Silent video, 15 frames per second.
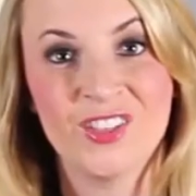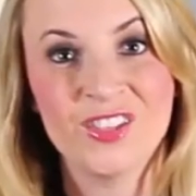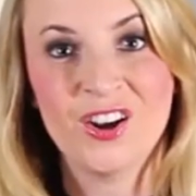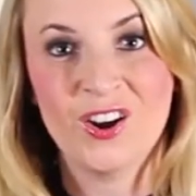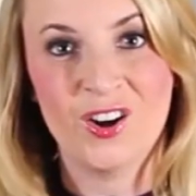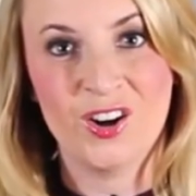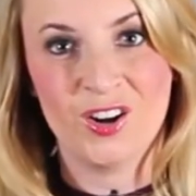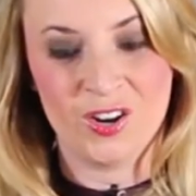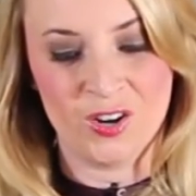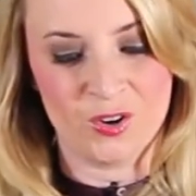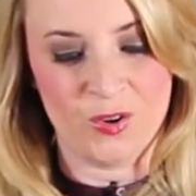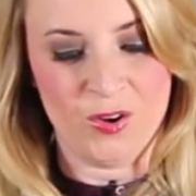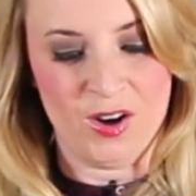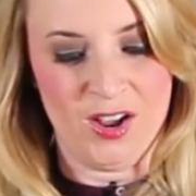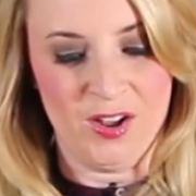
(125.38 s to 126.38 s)
that our
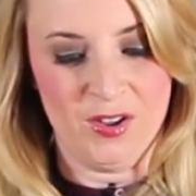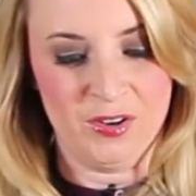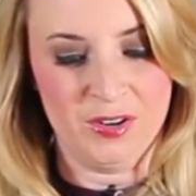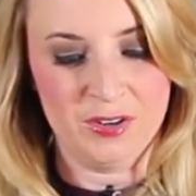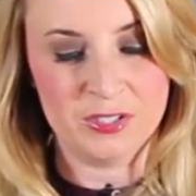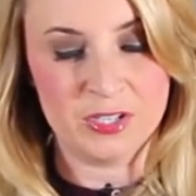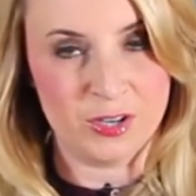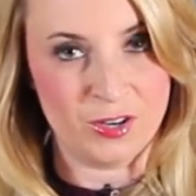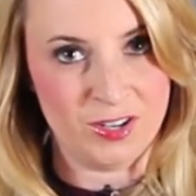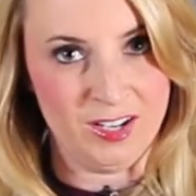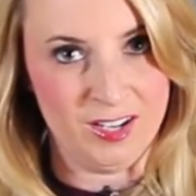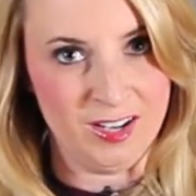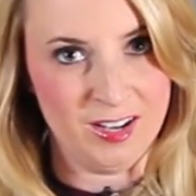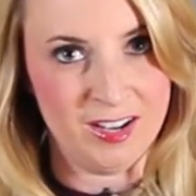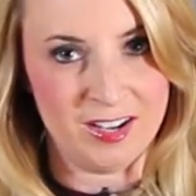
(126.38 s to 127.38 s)
ground
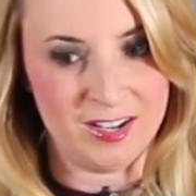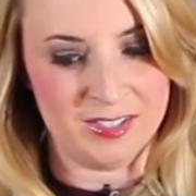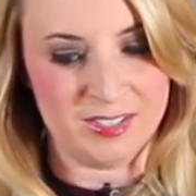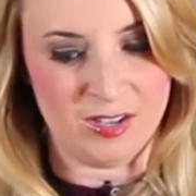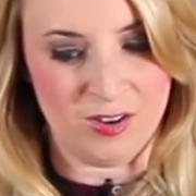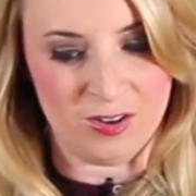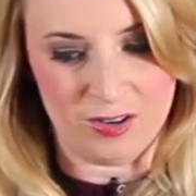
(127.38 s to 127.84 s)
turkey is all